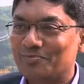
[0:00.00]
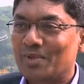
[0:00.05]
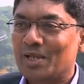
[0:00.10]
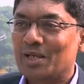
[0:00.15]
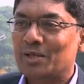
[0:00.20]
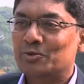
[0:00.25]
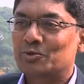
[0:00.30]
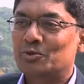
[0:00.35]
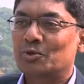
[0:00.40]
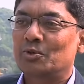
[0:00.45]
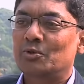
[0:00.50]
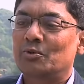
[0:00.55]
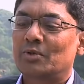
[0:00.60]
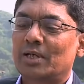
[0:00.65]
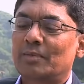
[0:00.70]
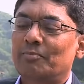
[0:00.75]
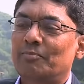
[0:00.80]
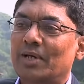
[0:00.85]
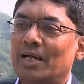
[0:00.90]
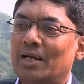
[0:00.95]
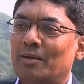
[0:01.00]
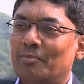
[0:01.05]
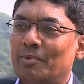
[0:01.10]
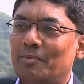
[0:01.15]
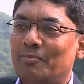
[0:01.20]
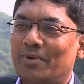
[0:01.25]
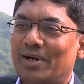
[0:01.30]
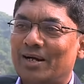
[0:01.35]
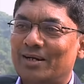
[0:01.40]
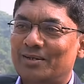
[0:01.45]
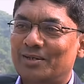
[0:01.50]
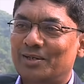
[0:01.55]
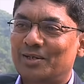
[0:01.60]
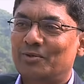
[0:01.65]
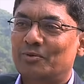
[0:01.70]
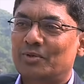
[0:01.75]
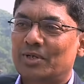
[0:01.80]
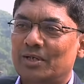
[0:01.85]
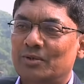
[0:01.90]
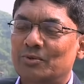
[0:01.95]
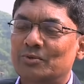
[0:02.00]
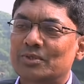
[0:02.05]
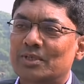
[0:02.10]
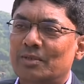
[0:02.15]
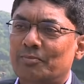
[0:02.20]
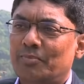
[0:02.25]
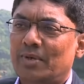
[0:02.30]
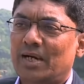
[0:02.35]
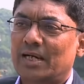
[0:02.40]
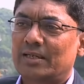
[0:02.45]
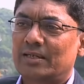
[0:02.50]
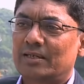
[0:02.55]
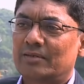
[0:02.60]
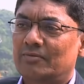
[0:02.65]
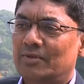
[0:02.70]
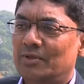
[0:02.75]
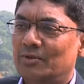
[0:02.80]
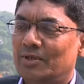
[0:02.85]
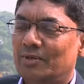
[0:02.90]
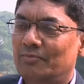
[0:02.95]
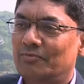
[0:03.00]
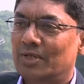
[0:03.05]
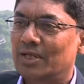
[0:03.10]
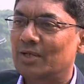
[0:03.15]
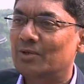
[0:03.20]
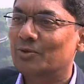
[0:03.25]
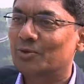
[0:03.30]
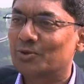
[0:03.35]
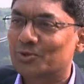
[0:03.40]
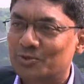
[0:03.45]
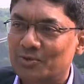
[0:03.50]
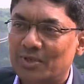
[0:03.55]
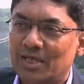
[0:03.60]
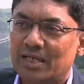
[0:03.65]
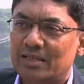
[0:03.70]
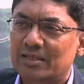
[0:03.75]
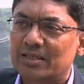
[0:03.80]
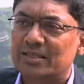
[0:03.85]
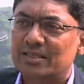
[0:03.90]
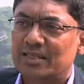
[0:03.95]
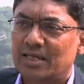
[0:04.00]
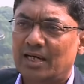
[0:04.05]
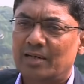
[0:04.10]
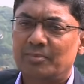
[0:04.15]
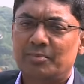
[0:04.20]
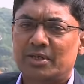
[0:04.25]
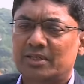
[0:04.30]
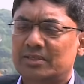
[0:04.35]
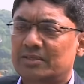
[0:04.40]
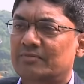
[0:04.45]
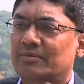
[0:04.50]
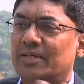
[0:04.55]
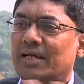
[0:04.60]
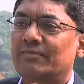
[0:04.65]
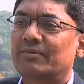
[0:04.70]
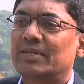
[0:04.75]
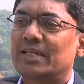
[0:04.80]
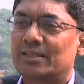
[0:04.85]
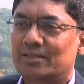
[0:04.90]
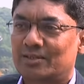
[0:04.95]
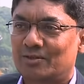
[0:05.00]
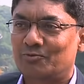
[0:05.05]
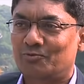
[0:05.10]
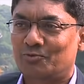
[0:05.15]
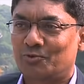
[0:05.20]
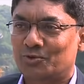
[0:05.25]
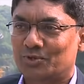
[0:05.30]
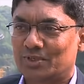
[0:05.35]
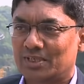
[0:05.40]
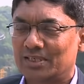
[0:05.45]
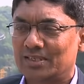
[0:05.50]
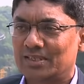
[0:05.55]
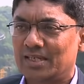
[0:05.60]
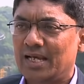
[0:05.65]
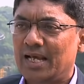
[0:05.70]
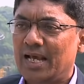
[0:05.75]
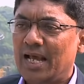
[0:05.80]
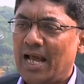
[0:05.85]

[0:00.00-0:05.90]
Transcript: Okay. So you can pick up a partner, you can lose a partner when you come very close to another star because of gravitational forces.